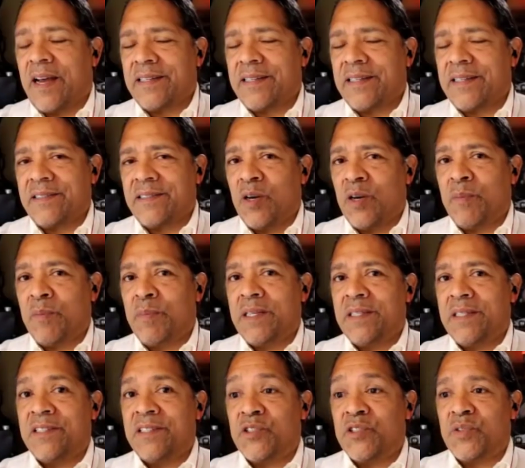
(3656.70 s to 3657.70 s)
nobody's
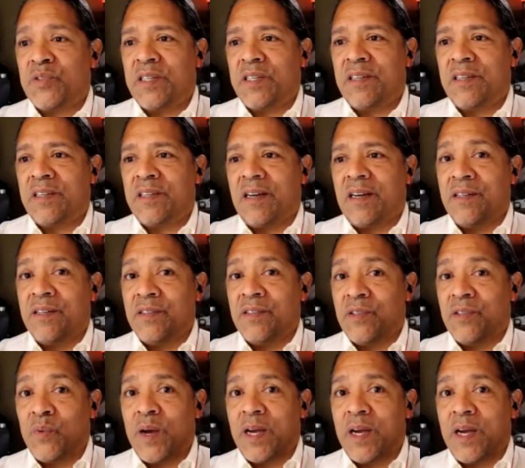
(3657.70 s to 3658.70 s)
interested in the
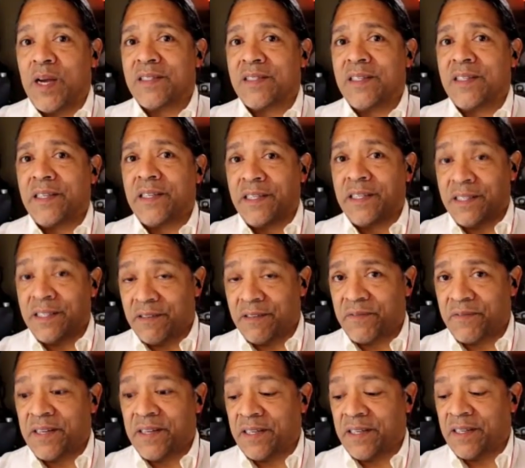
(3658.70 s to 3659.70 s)
West in
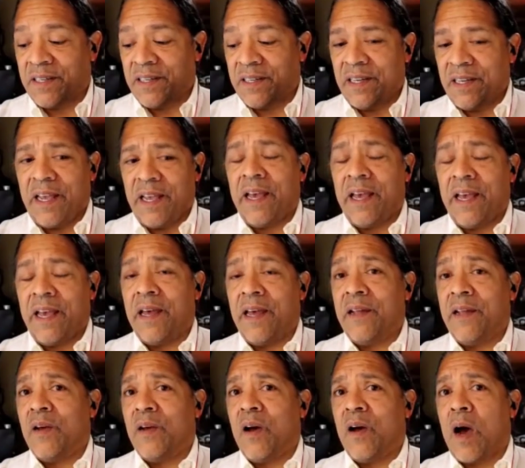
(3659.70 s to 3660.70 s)
defending and
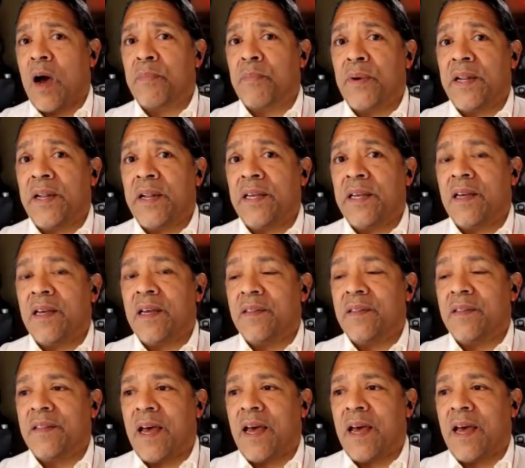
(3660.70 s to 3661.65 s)
operating that